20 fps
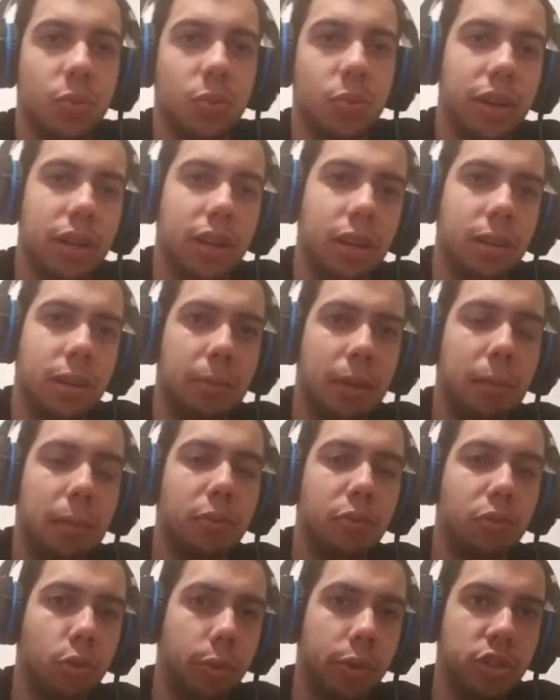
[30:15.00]
when and
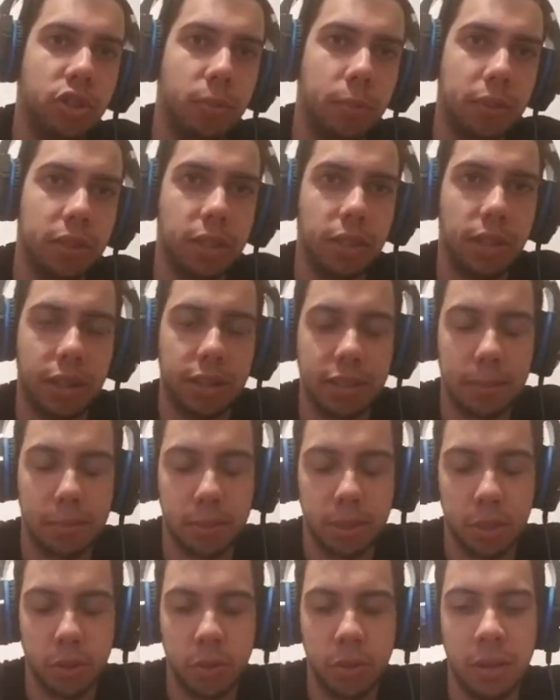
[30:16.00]
before we jump into the next
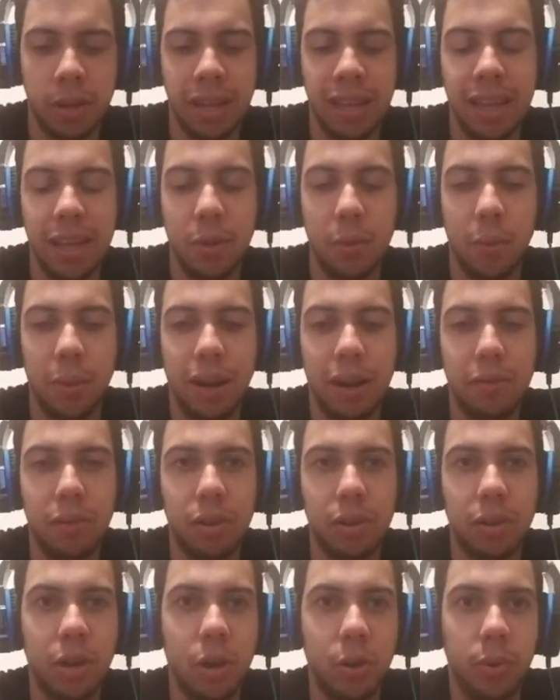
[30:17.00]
episode,
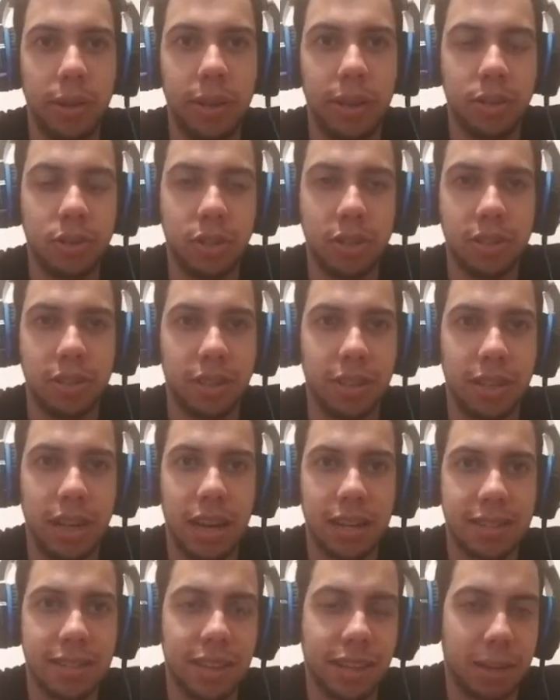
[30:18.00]
whenever Cody and Jessica
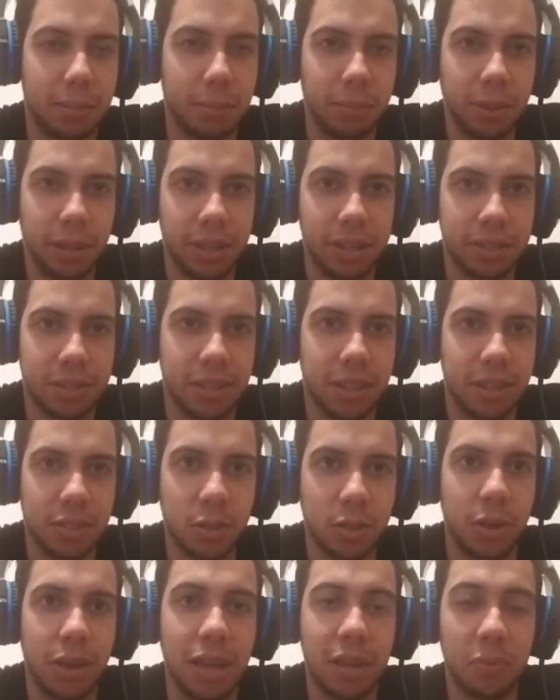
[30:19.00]
got second place, they
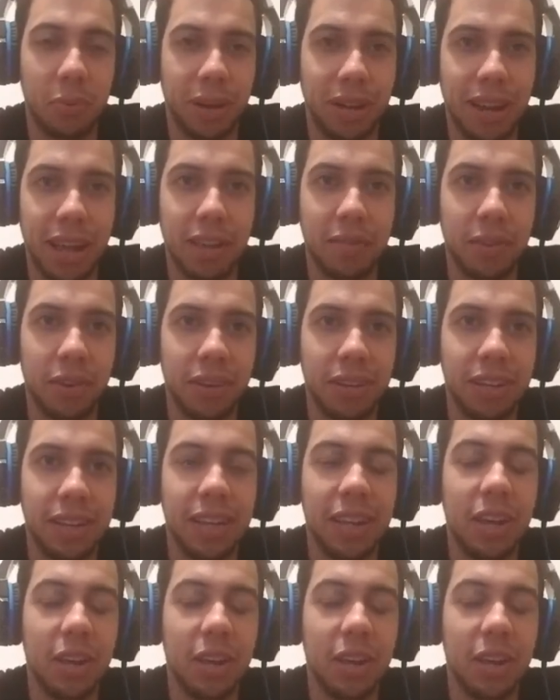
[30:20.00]
saw Henry and Evan.